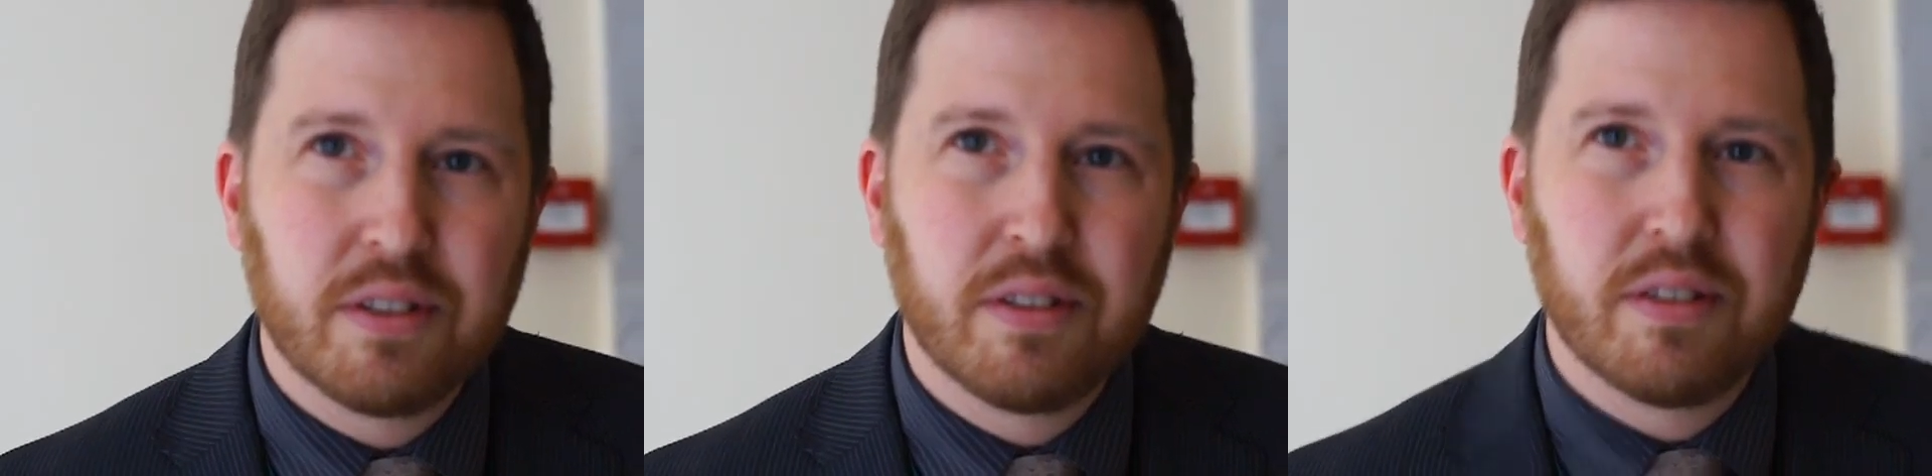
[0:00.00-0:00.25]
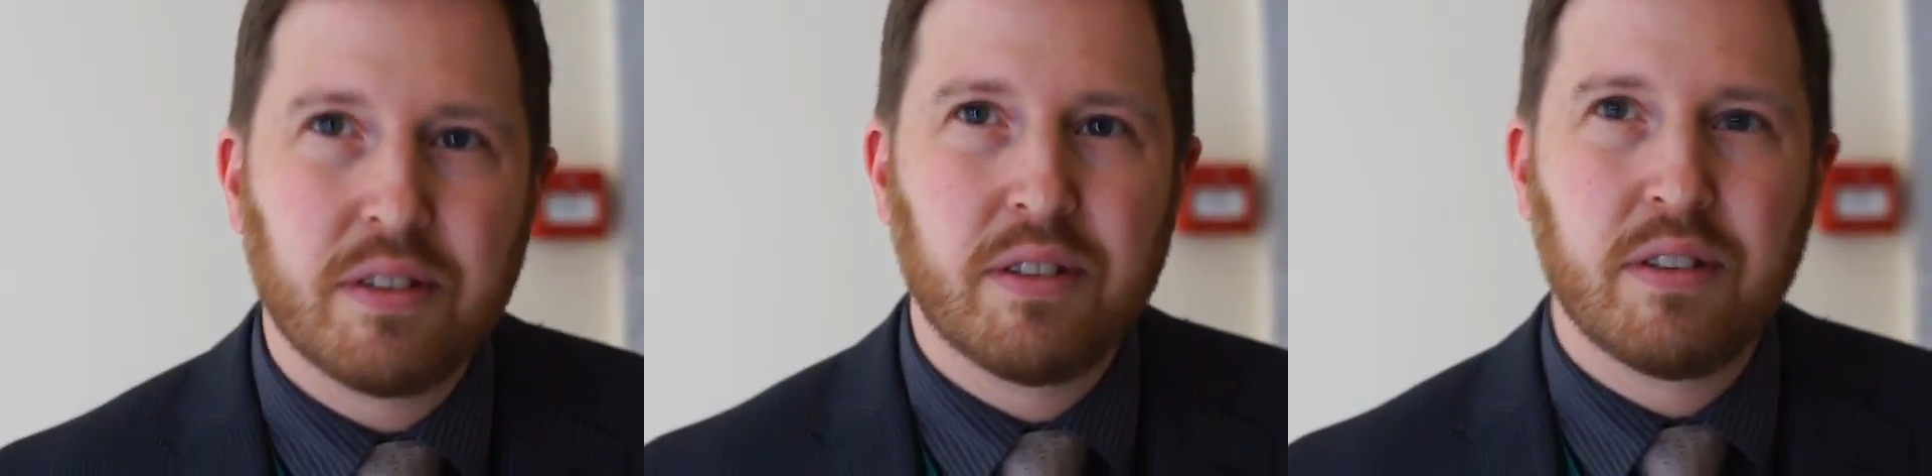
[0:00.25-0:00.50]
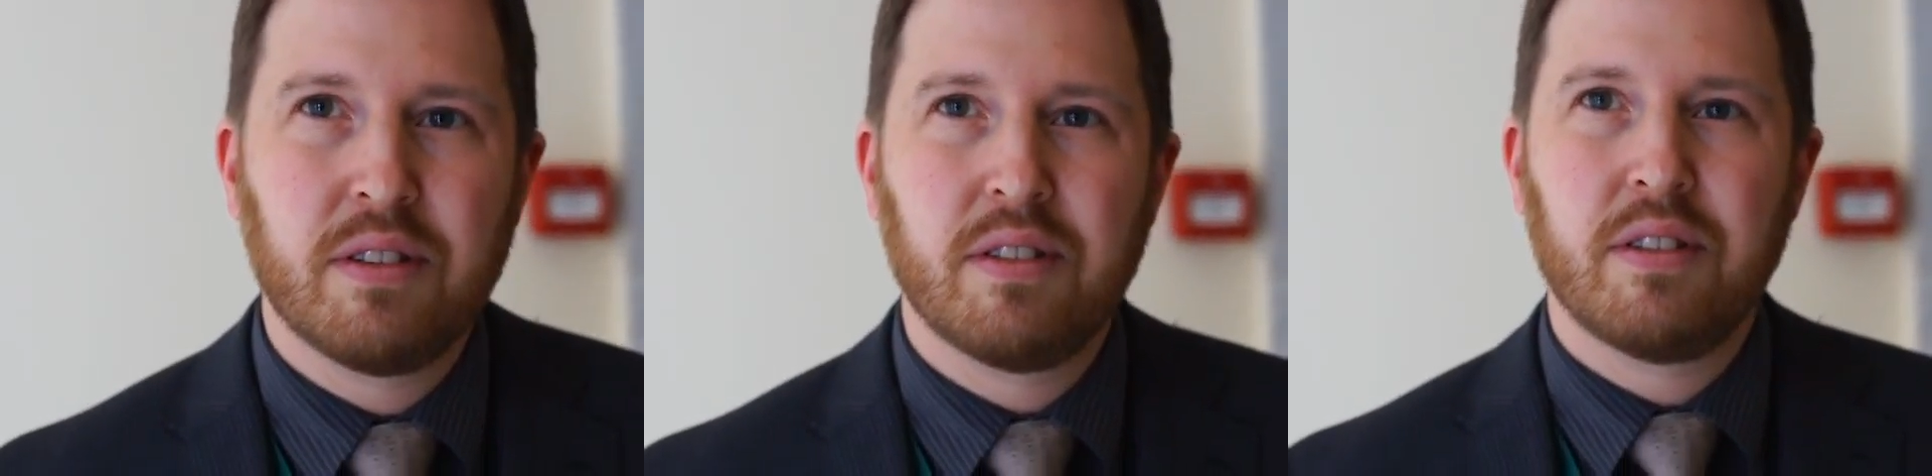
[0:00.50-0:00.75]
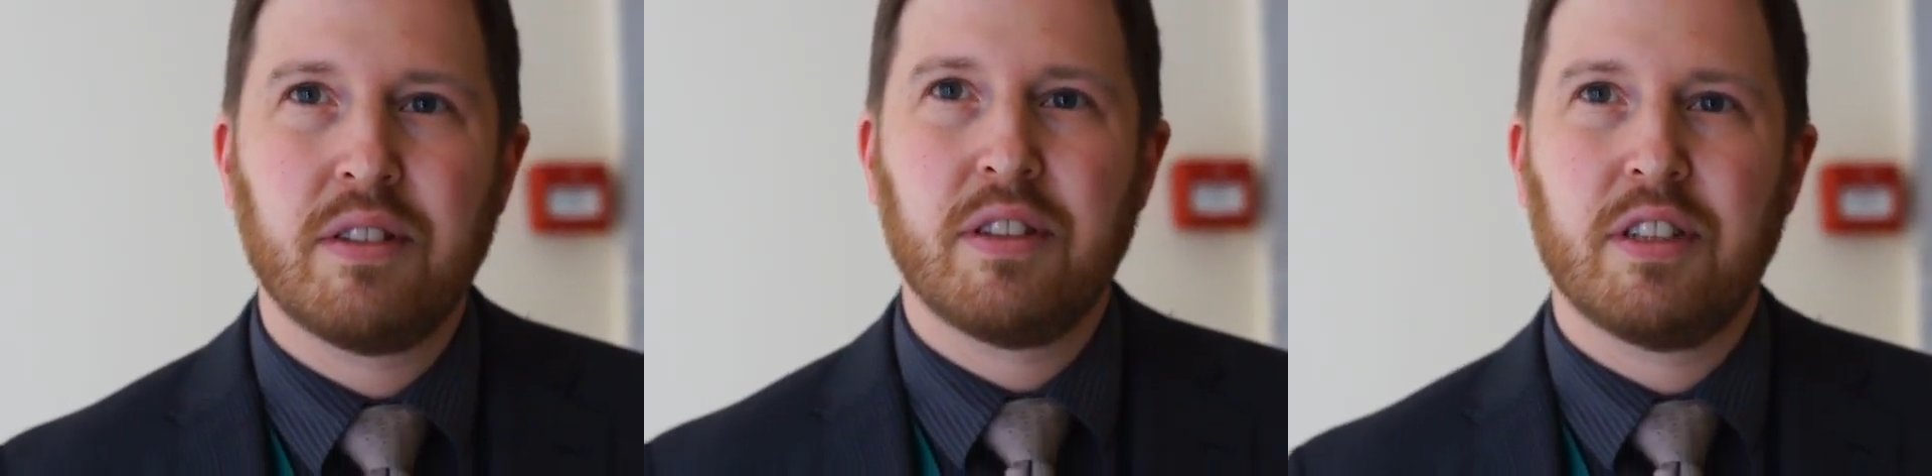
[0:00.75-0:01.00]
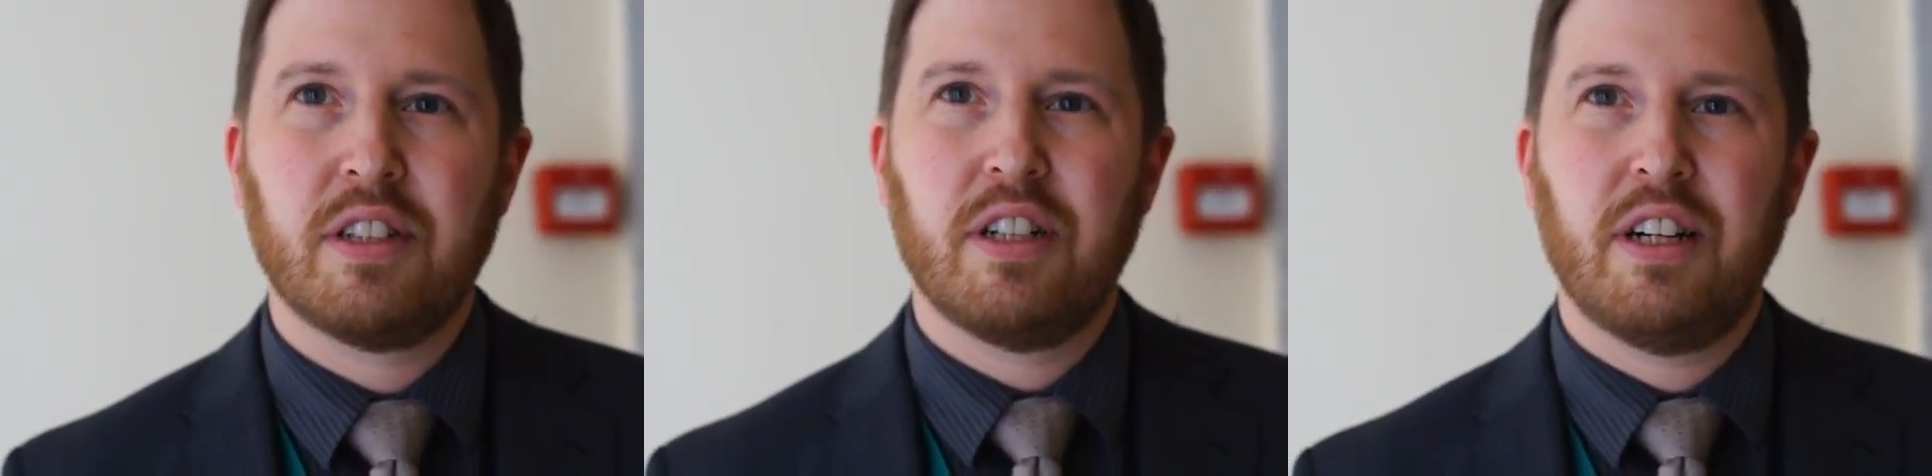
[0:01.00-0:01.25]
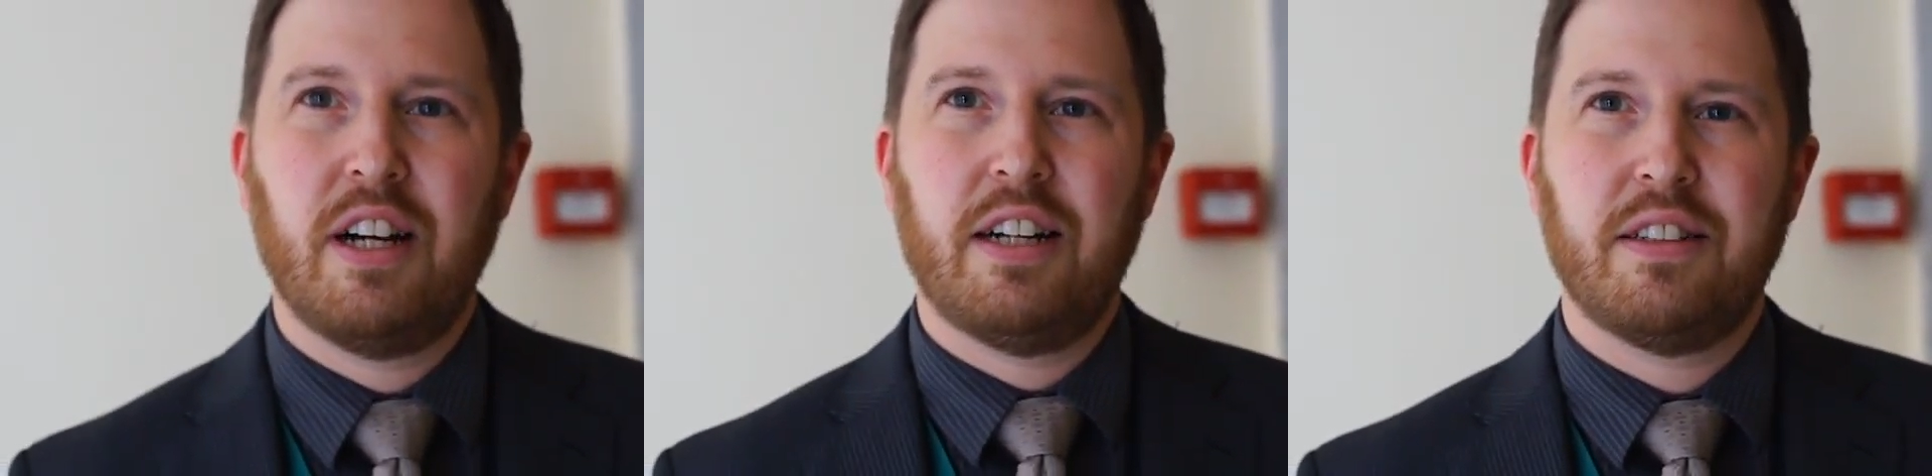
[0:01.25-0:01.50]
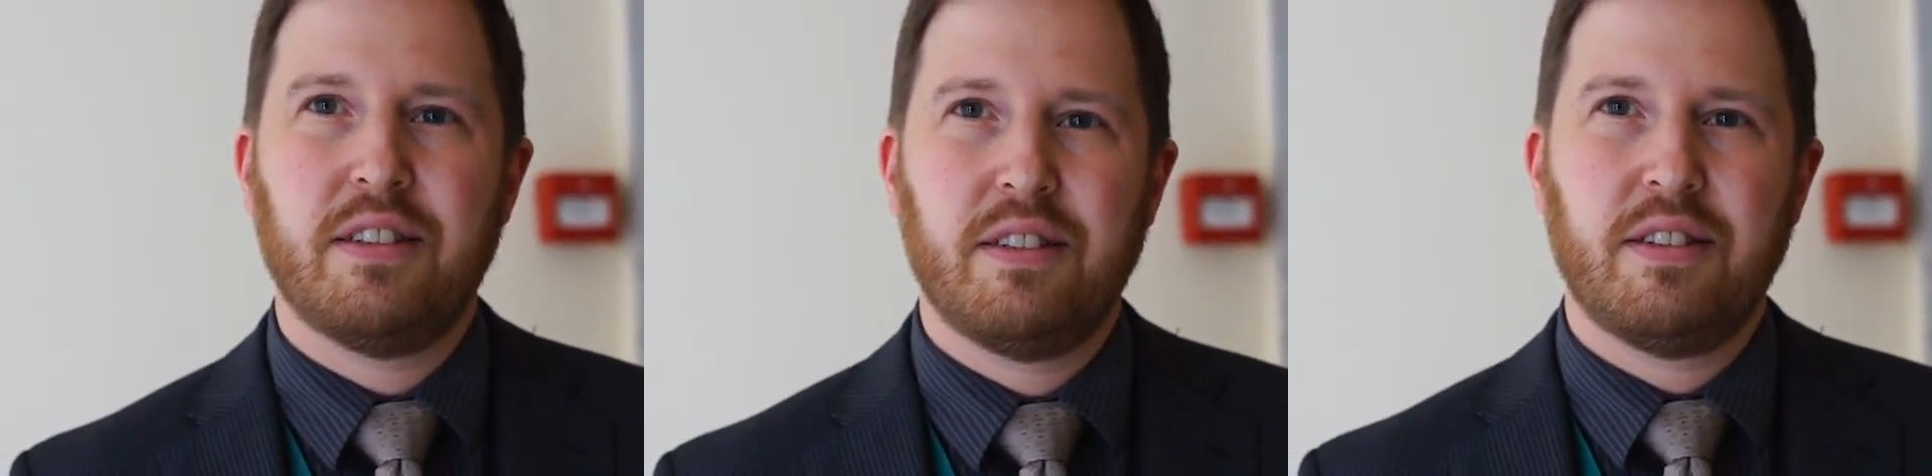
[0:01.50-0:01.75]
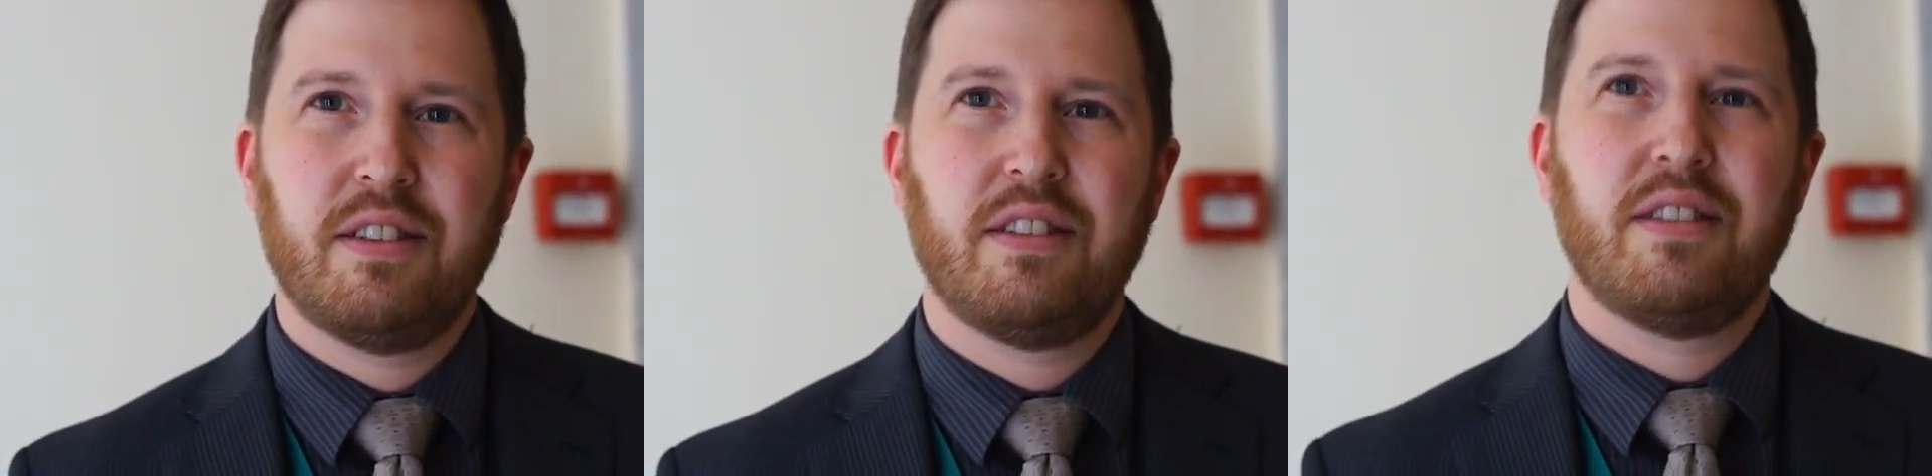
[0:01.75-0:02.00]
ATI, the
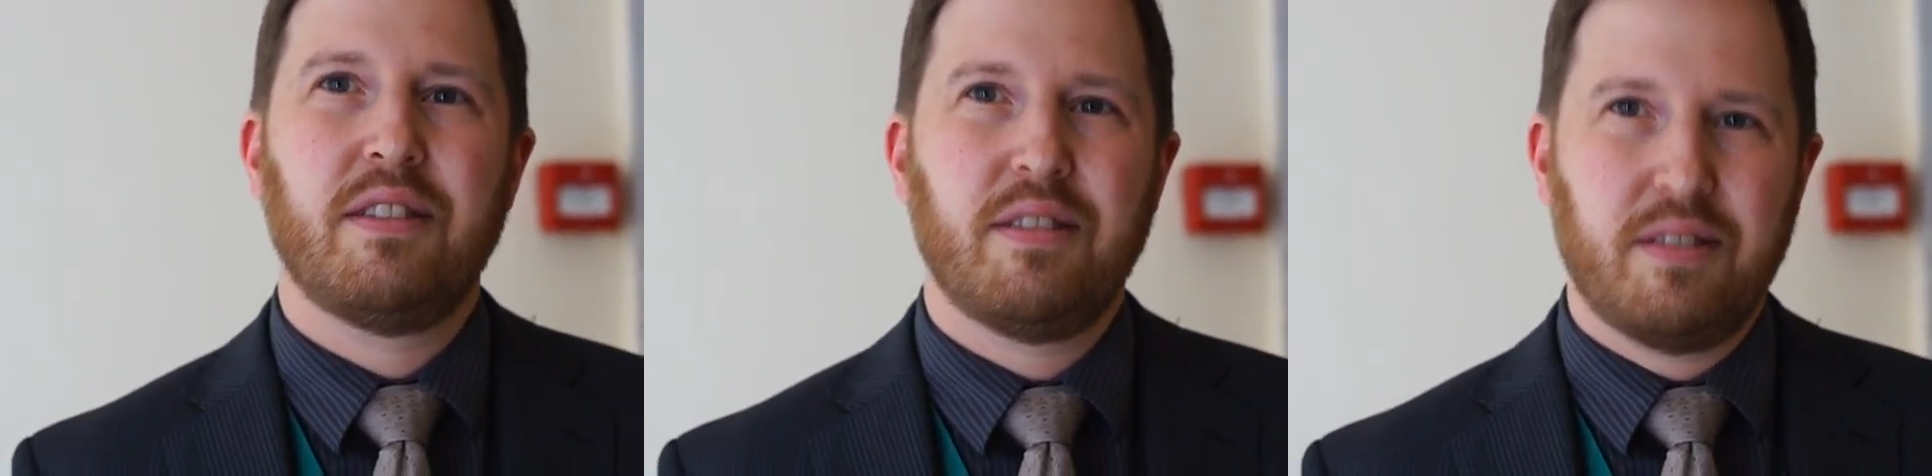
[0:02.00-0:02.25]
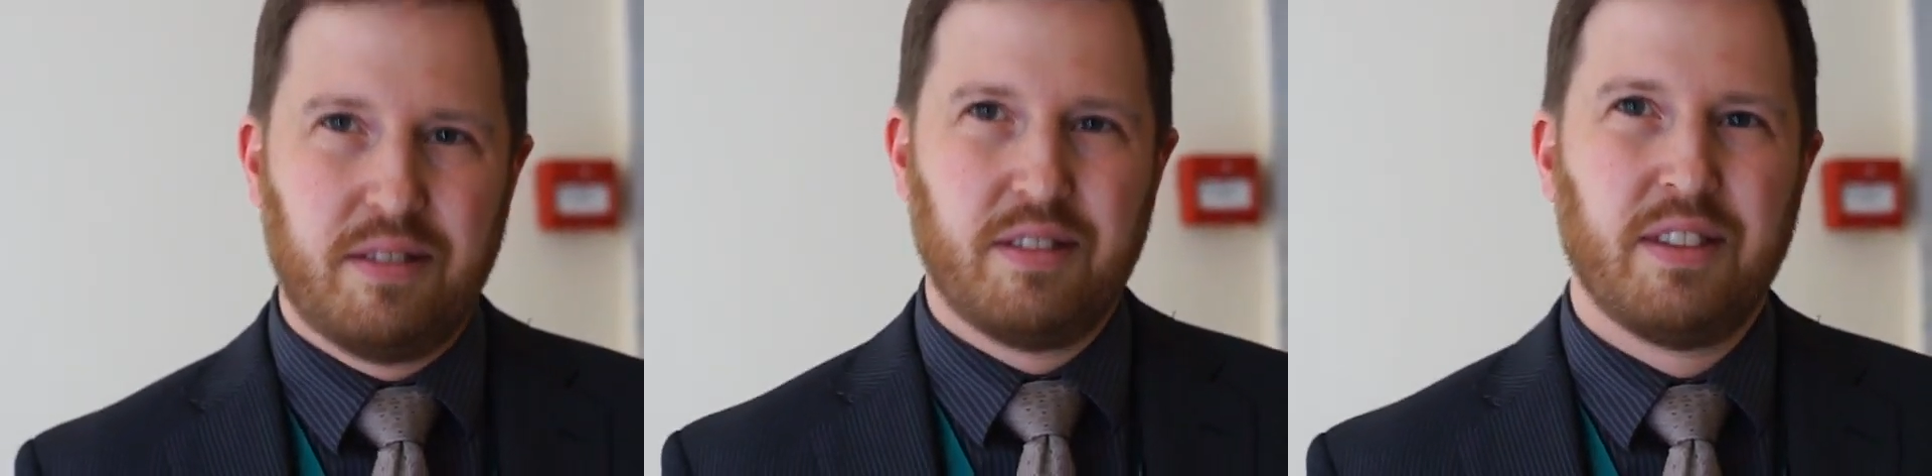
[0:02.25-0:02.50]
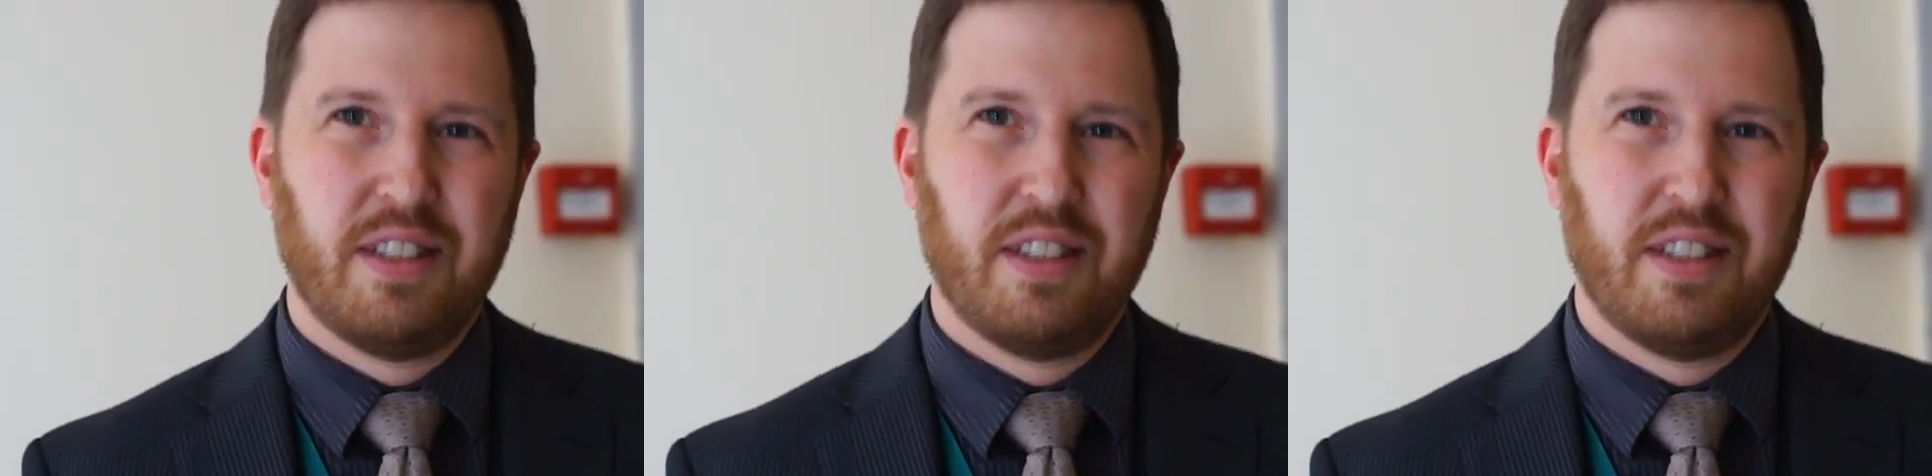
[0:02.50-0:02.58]
National Agency.